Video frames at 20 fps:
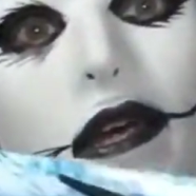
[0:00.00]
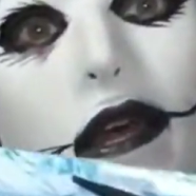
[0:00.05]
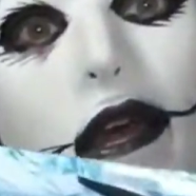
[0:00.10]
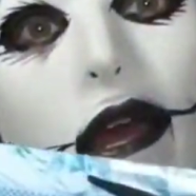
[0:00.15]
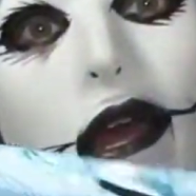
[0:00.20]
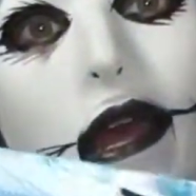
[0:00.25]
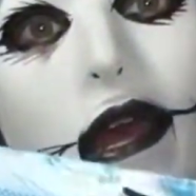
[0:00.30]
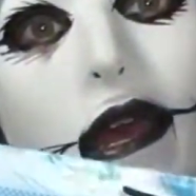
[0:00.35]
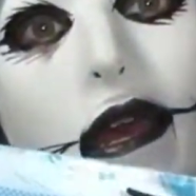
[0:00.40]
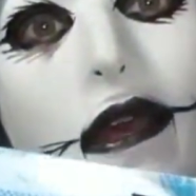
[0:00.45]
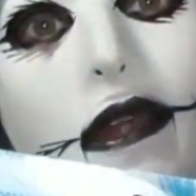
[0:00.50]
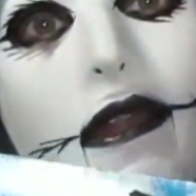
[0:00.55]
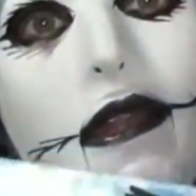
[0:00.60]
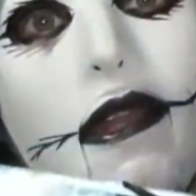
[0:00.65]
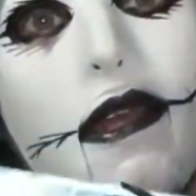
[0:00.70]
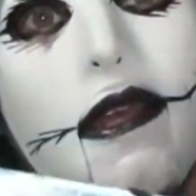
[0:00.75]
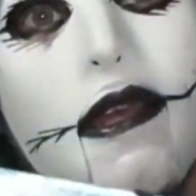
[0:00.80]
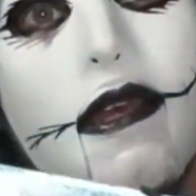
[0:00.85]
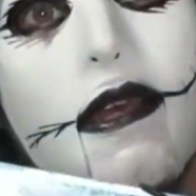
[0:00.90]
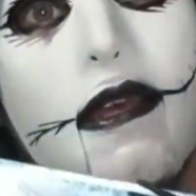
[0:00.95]
a hand
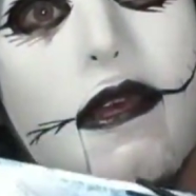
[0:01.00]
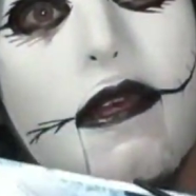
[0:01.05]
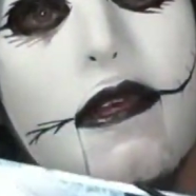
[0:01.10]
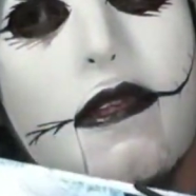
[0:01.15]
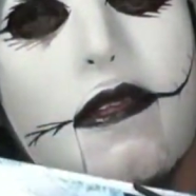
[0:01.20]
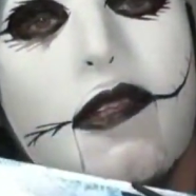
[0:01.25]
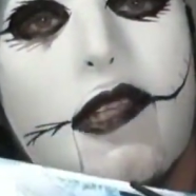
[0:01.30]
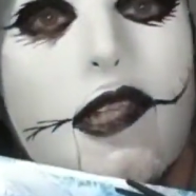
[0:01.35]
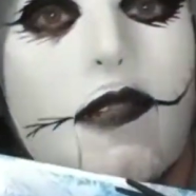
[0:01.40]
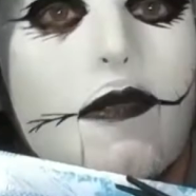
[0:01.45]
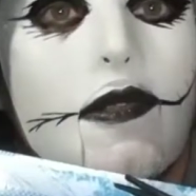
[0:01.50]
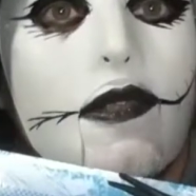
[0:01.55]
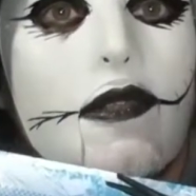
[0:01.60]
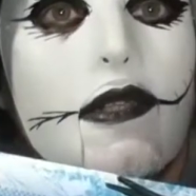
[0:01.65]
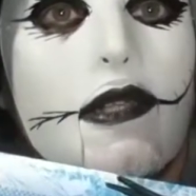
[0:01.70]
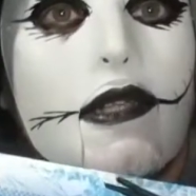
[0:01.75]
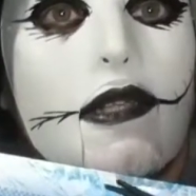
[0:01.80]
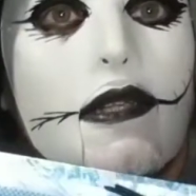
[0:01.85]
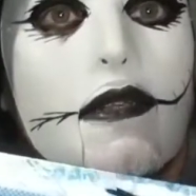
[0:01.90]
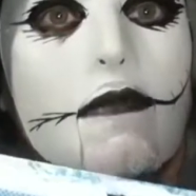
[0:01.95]
to switch out
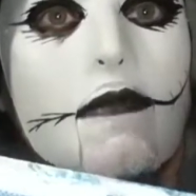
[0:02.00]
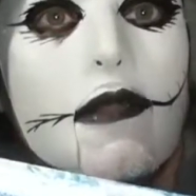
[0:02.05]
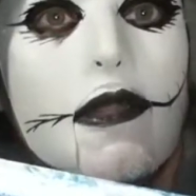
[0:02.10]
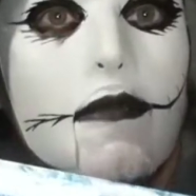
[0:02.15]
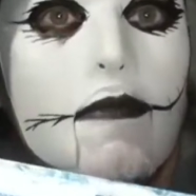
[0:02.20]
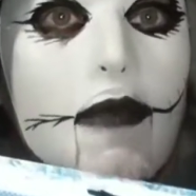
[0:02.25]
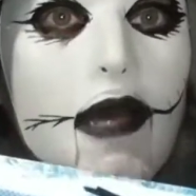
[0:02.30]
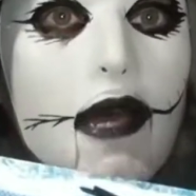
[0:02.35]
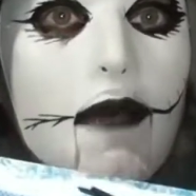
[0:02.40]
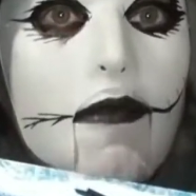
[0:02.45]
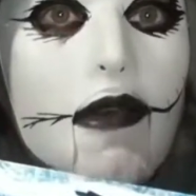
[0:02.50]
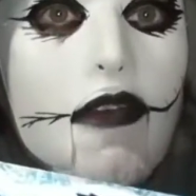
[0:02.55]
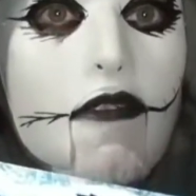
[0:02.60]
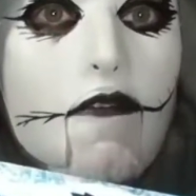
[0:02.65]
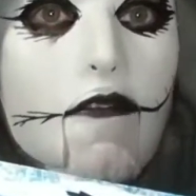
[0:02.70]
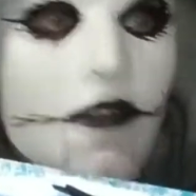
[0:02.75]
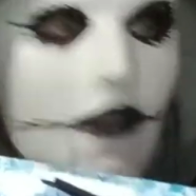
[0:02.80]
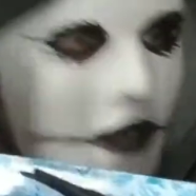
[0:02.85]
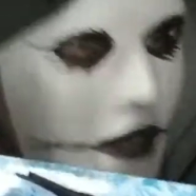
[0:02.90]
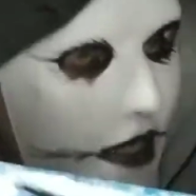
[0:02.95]
the Batman
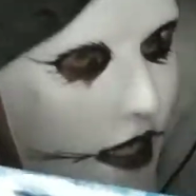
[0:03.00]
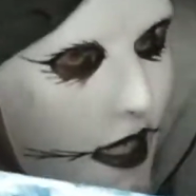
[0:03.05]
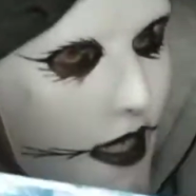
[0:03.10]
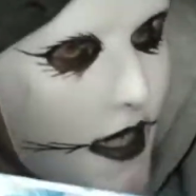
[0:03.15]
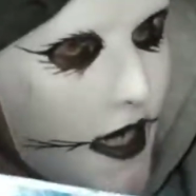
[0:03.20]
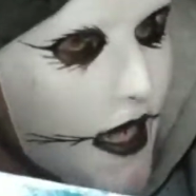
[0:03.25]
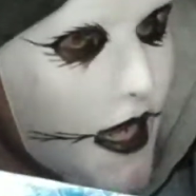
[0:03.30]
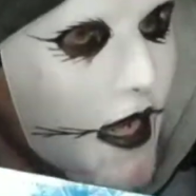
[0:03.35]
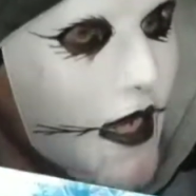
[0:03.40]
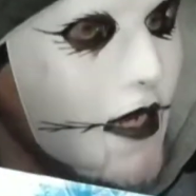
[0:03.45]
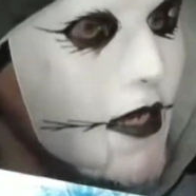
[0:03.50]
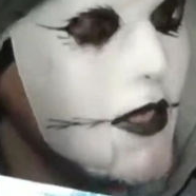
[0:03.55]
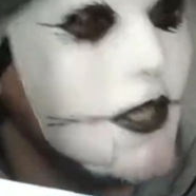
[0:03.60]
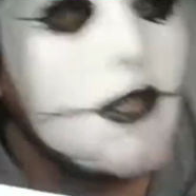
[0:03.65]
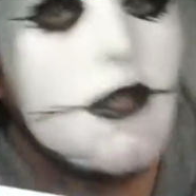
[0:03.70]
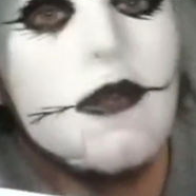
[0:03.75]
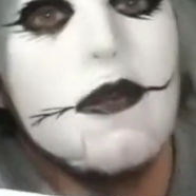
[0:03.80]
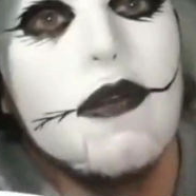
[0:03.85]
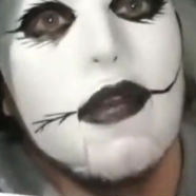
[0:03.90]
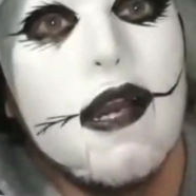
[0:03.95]
figure's hand. I
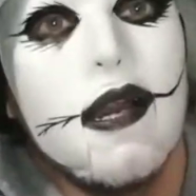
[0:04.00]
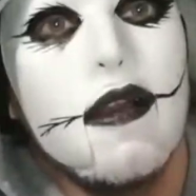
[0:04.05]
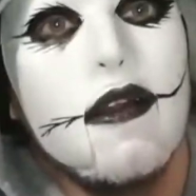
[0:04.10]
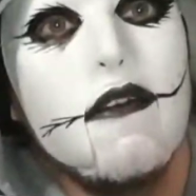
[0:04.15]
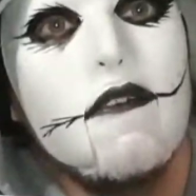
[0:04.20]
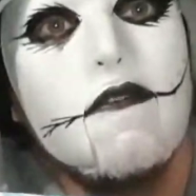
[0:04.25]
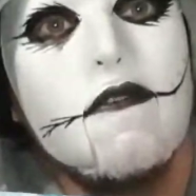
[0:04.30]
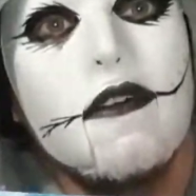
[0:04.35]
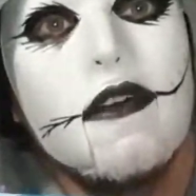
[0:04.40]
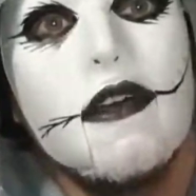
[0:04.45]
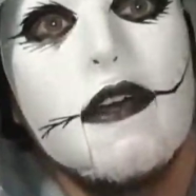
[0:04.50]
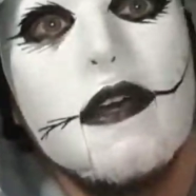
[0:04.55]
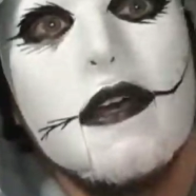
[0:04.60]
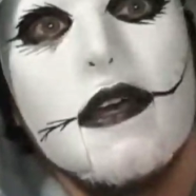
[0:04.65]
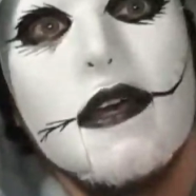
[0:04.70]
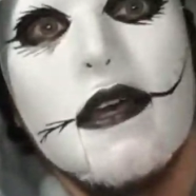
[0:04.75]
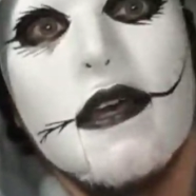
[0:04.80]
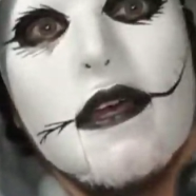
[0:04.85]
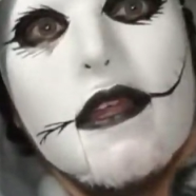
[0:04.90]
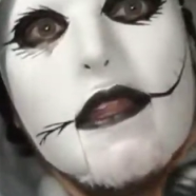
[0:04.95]
do have
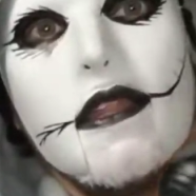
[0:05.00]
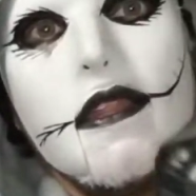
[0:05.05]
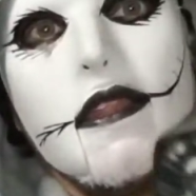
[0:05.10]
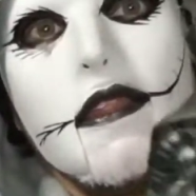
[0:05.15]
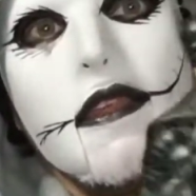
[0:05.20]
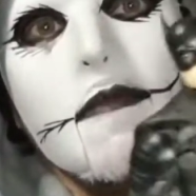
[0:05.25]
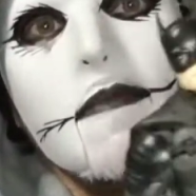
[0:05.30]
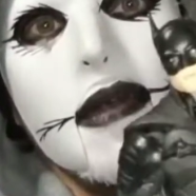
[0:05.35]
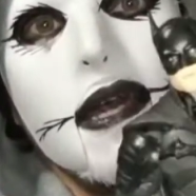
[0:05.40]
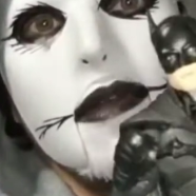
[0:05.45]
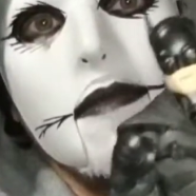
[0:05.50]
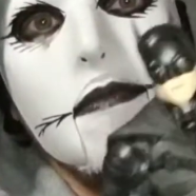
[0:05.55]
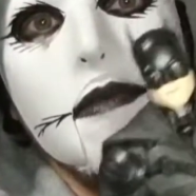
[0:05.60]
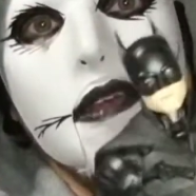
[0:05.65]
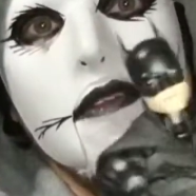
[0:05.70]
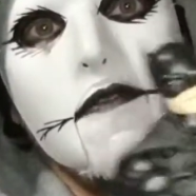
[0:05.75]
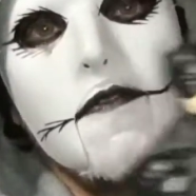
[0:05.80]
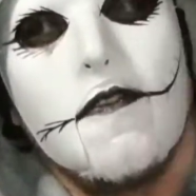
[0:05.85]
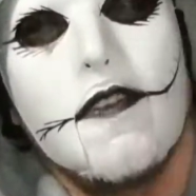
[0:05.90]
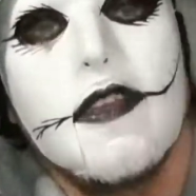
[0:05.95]
the
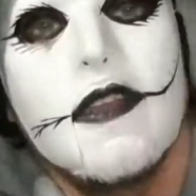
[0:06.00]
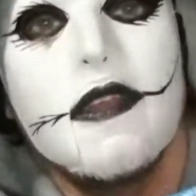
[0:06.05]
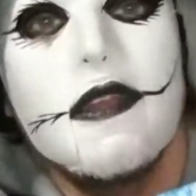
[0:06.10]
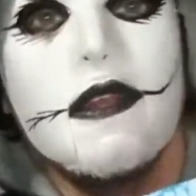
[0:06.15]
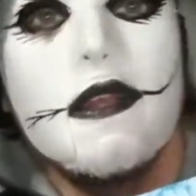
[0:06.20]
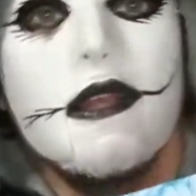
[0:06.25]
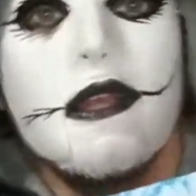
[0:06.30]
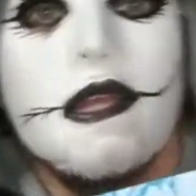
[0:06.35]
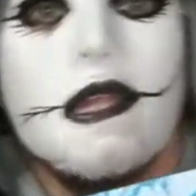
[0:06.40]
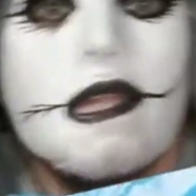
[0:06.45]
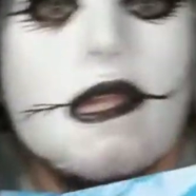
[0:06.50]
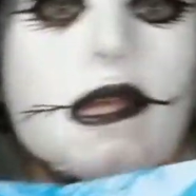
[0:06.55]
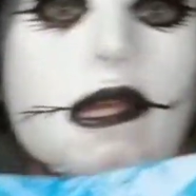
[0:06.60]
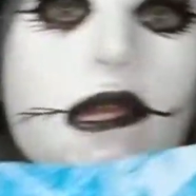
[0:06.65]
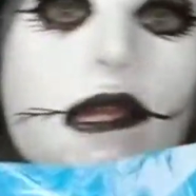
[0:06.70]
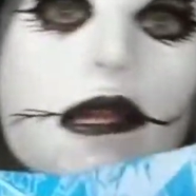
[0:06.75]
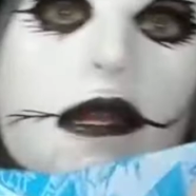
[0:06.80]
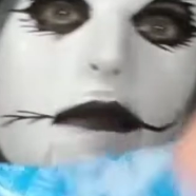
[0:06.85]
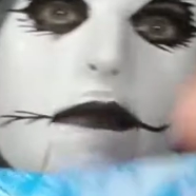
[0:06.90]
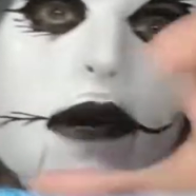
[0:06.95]
Batman figure. Did
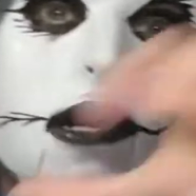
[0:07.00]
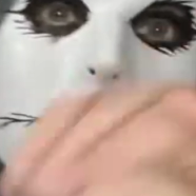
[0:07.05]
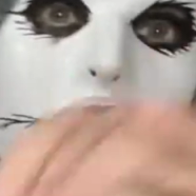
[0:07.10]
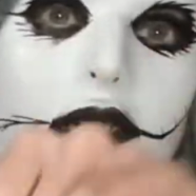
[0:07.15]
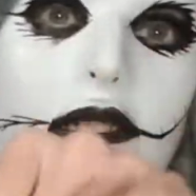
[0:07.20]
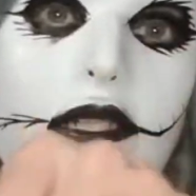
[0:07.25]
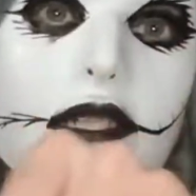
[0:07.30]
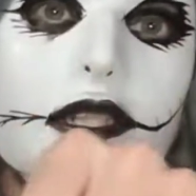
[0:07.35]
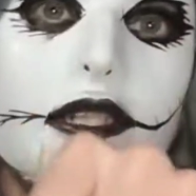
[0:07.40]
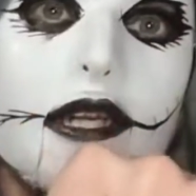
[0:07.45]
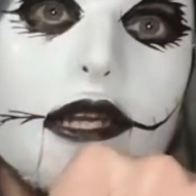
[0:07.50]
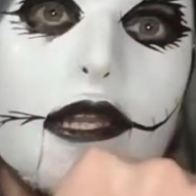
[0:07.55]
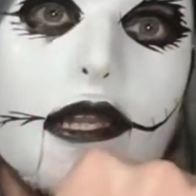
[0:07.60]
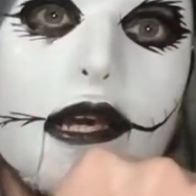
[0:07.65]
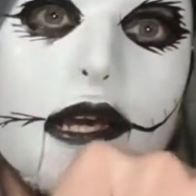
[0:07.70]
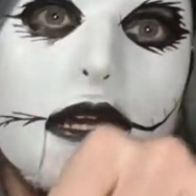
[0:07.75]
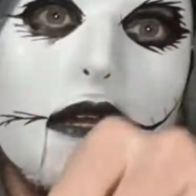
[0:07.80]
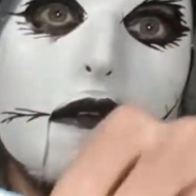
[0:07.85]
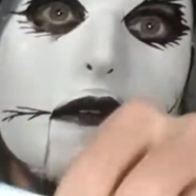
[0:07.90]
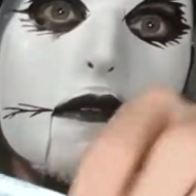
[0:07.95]
an unboxing. Check
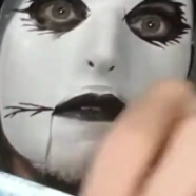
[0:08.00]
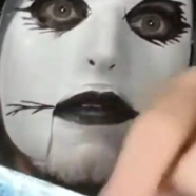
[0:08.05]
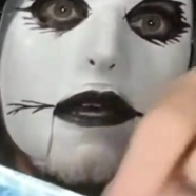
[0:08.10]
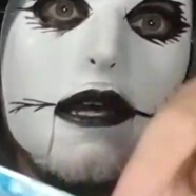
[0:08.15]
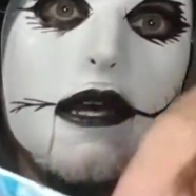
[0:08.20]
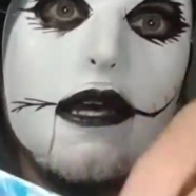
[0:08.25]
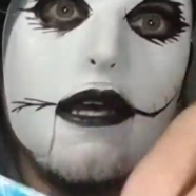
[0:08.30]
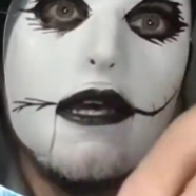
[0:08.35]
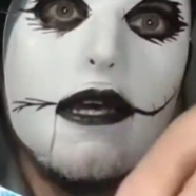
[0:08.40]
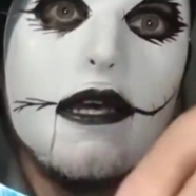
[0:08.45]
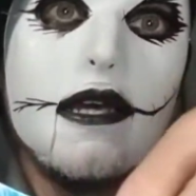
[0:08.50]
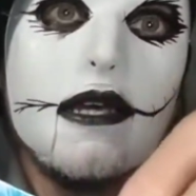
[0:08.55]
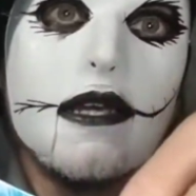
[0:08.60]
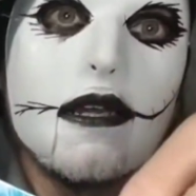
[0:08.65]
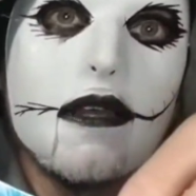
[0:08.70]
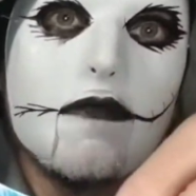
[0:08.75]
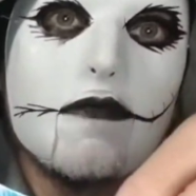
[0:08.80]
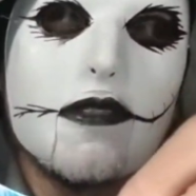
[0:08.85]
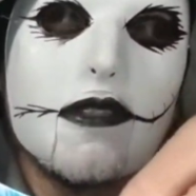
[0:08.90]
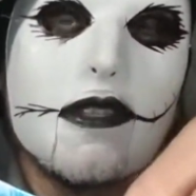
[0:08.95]
that out.
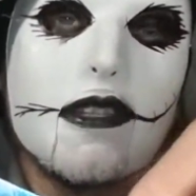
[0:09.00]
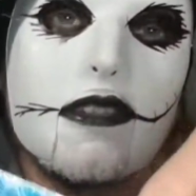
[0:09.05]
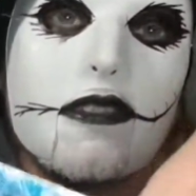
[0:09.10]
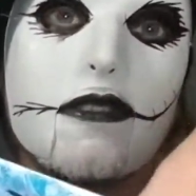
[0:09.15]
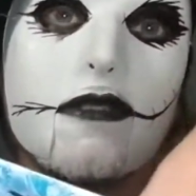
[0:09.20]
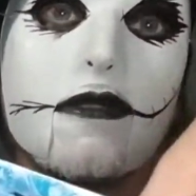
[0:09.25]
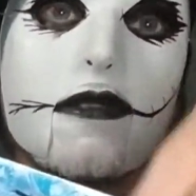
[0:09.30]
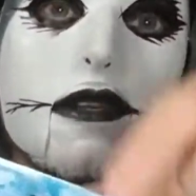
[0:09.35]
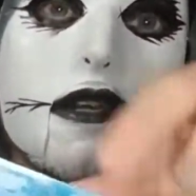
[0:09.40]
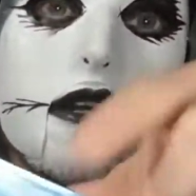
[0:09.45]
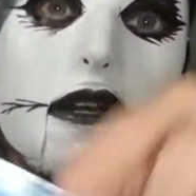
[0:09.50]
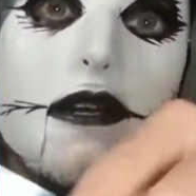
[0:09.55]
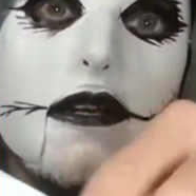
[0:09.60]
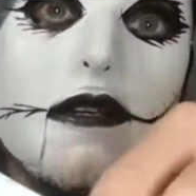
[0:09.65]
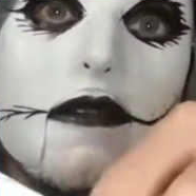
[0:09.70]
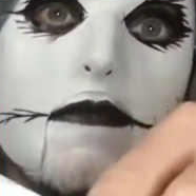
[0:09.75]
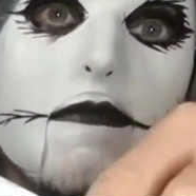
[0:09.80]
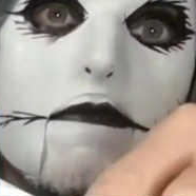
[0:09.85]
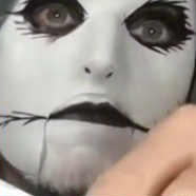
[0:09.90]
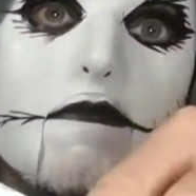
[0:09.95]
Comes with its own card,
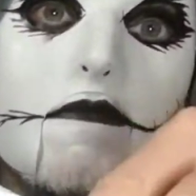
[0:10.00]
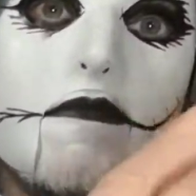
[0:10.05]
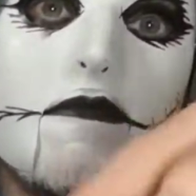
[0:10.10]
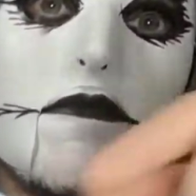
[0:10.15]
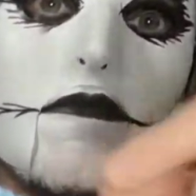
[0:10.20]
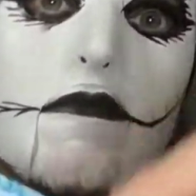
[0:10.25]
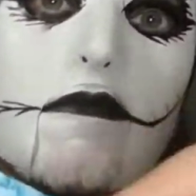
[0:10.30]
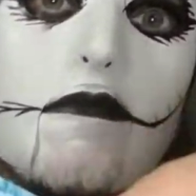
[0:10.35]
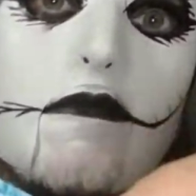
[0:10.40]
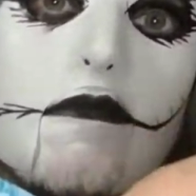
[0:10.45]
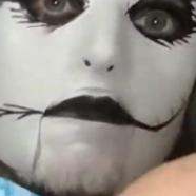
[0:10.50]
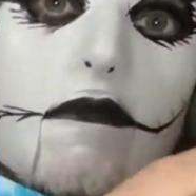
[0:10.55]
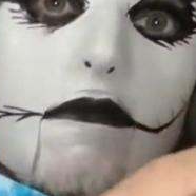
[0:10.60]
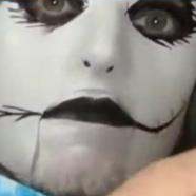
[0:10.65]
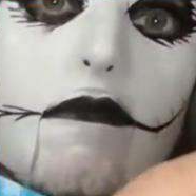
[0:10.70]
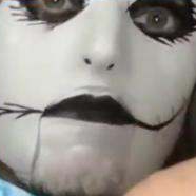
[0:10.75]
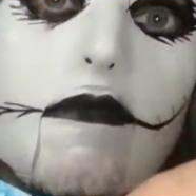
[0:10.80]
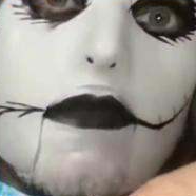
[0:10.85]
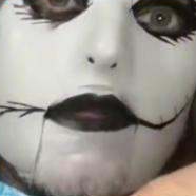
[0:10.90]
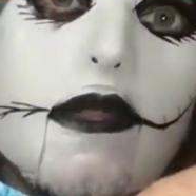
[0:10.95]

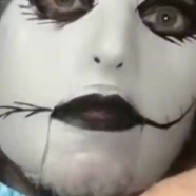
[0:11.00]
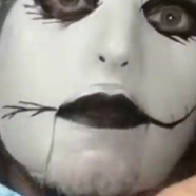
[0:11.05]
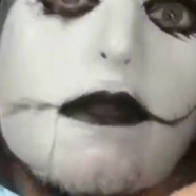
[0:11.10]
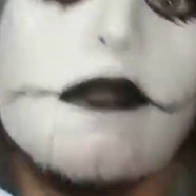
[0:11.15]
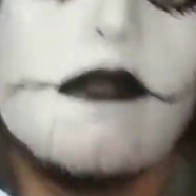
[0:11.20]
the